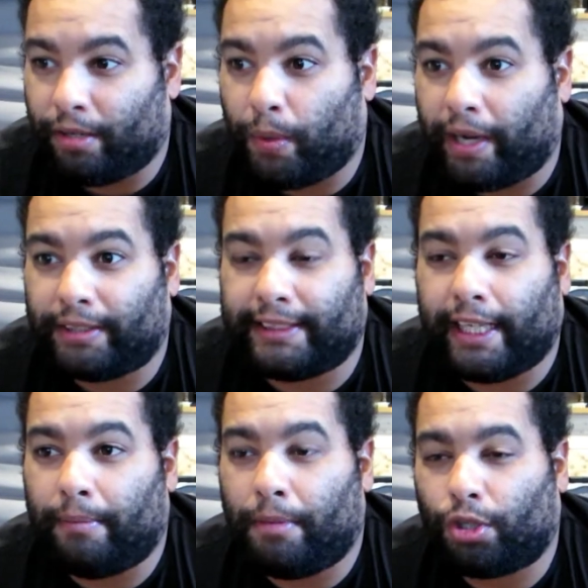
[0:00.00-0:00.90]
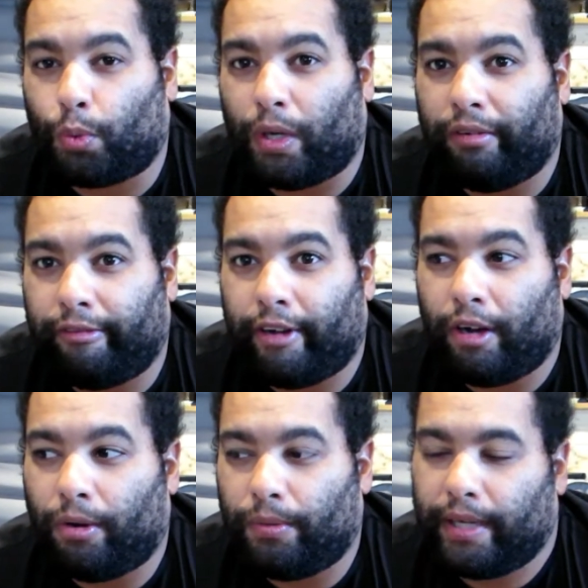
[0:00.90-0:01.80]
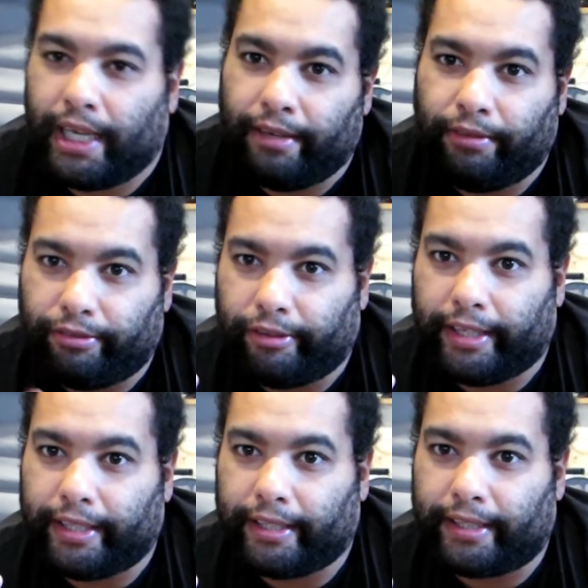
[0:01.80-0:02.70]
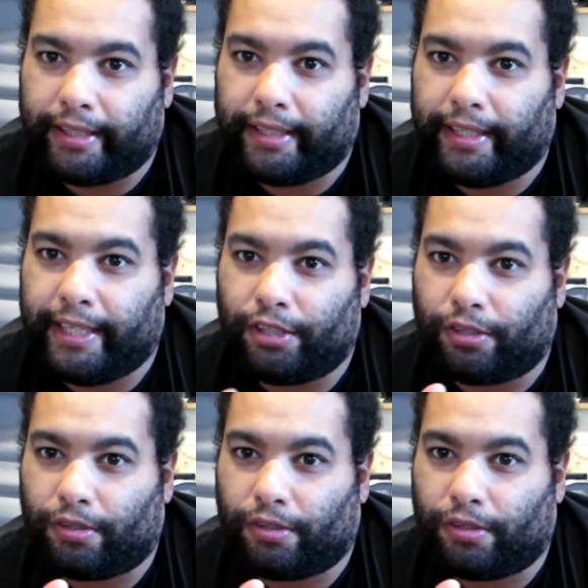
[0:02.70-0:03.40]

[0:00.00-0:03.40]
the way I set up my 12 volt, everything is